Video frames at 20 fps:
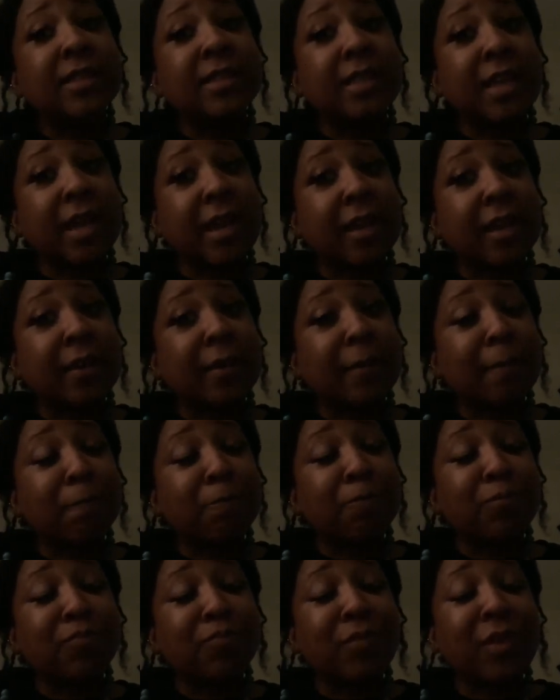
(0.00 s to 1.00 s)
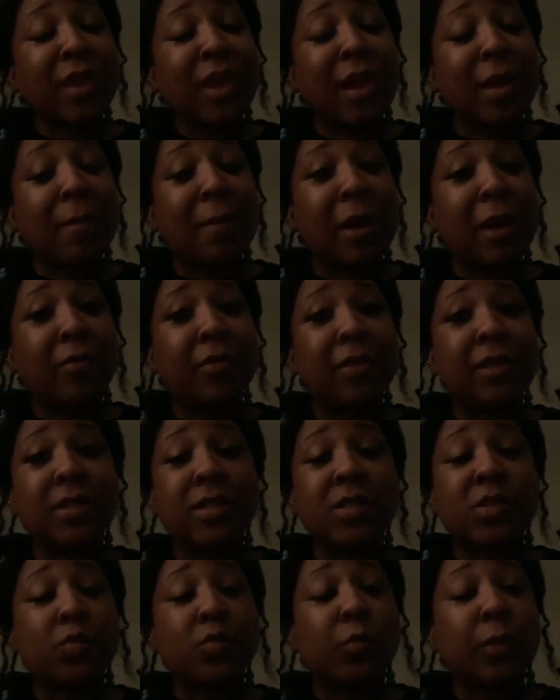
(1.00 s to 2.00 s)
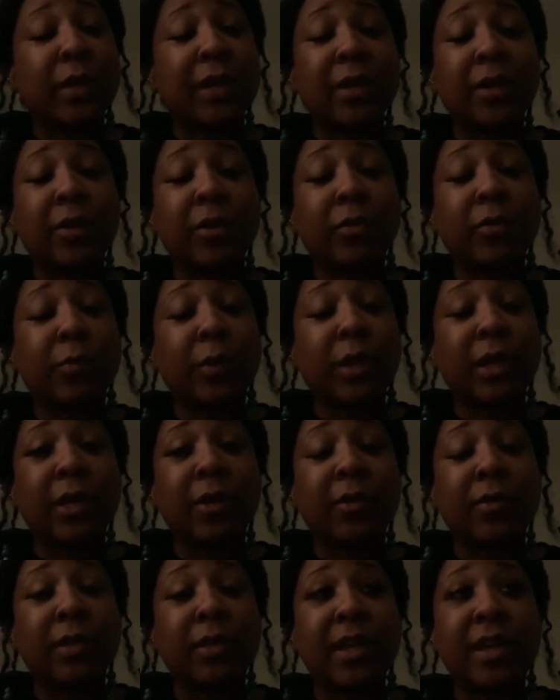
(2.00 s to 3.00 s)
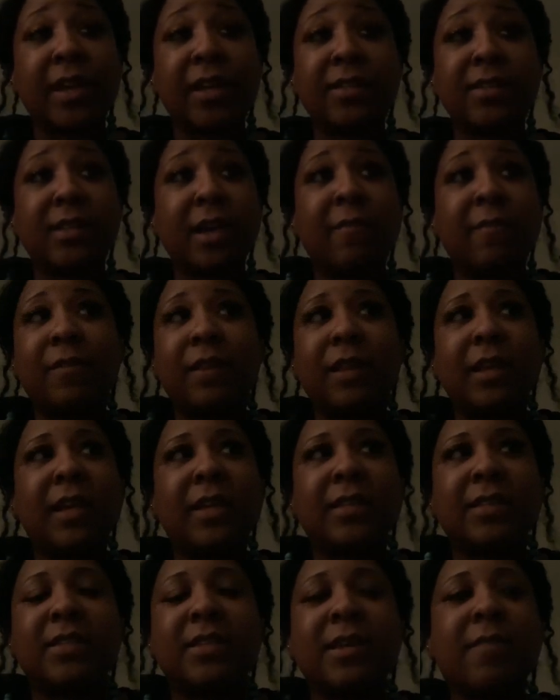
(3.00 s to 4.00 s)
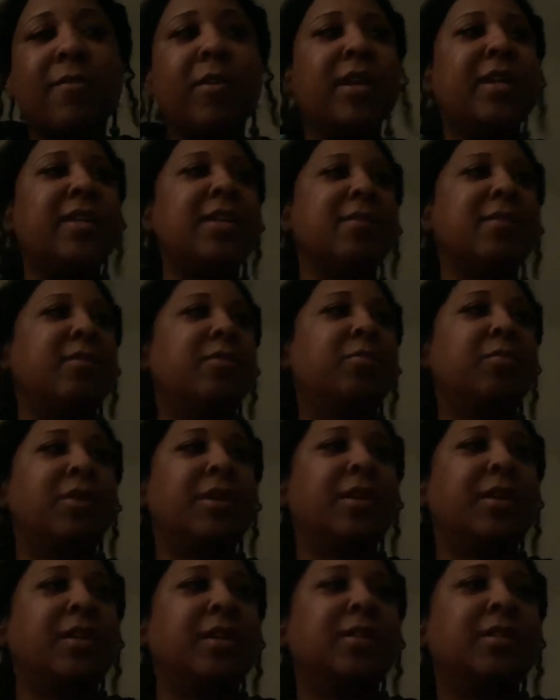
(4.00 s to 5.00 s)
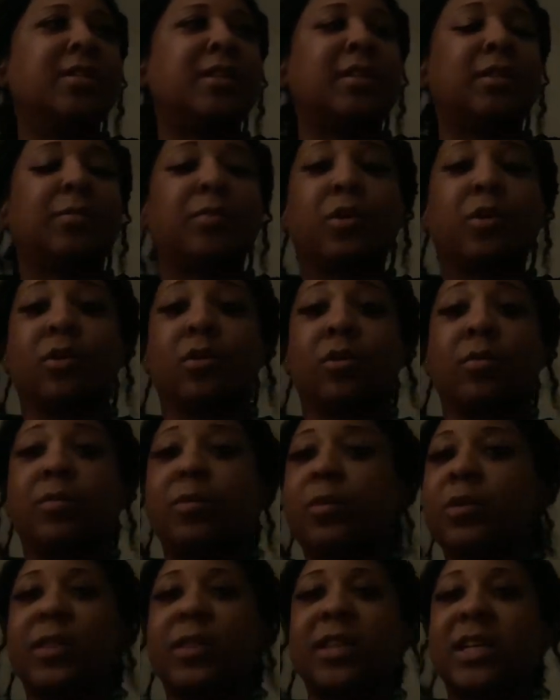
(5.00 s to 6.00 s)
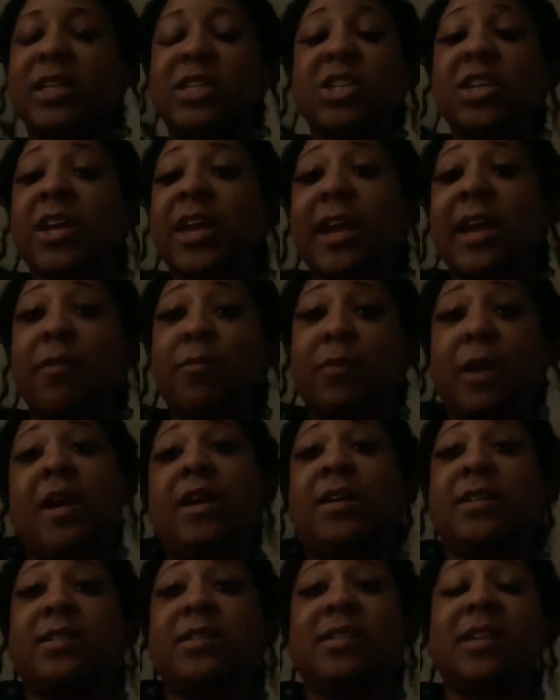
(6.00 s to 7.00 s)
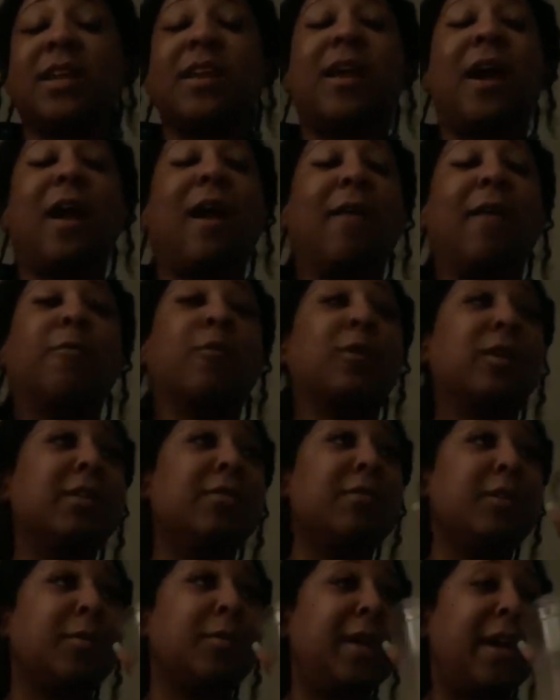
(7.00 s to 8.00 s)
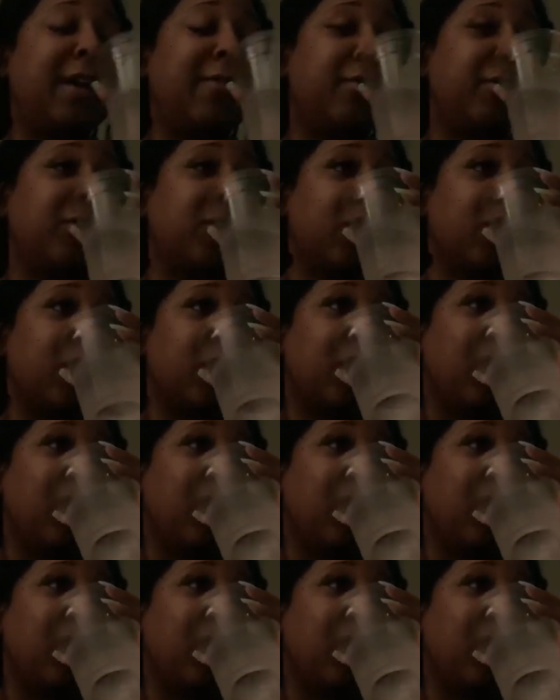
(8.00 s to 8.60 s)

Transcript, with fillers: think about this weird, weird things. I feel like it's never ending with Britney. It's like the pearl, like she can't rest. And I really feel bad for the girl.